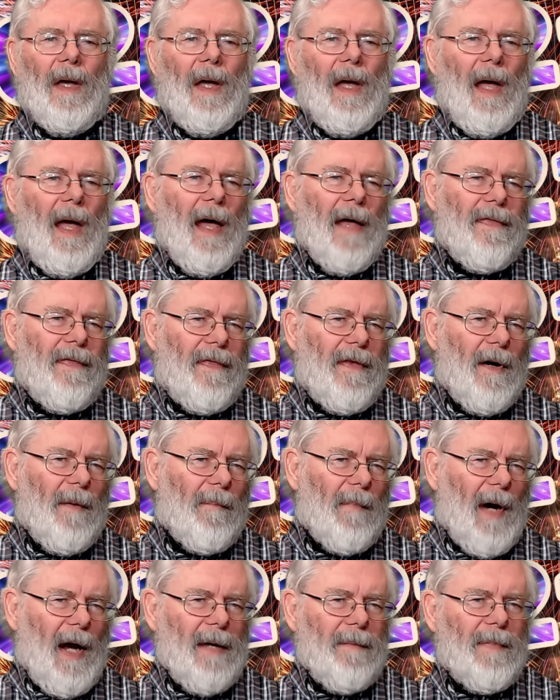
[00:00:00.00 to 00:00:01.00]
And there
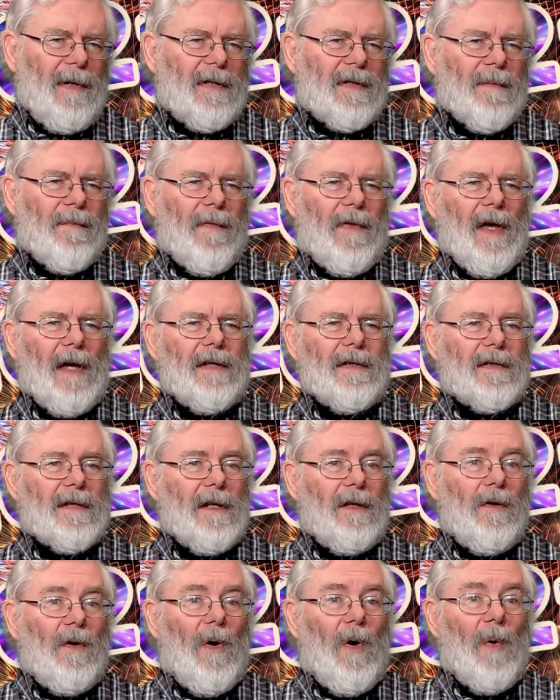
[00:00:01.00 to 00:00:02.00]
might be some things that
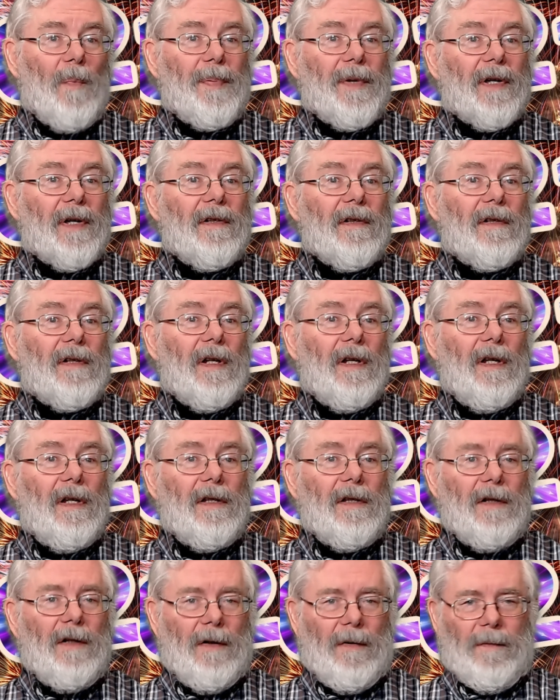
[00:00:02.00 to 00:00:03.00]
you hope
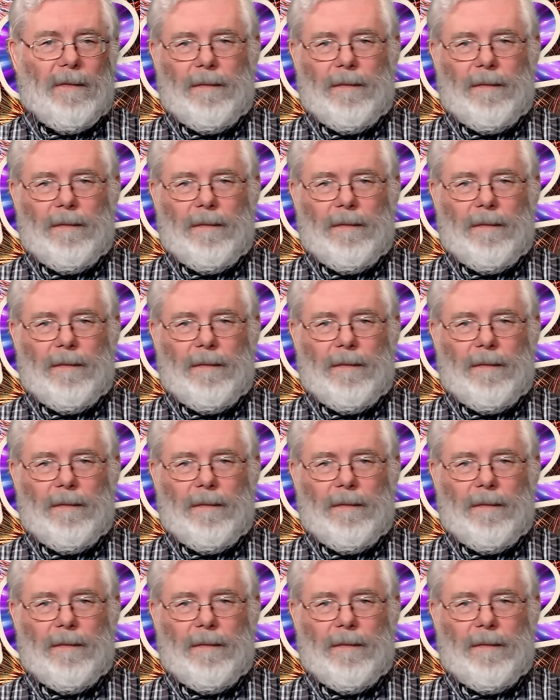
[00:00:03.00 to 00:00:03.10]
continue.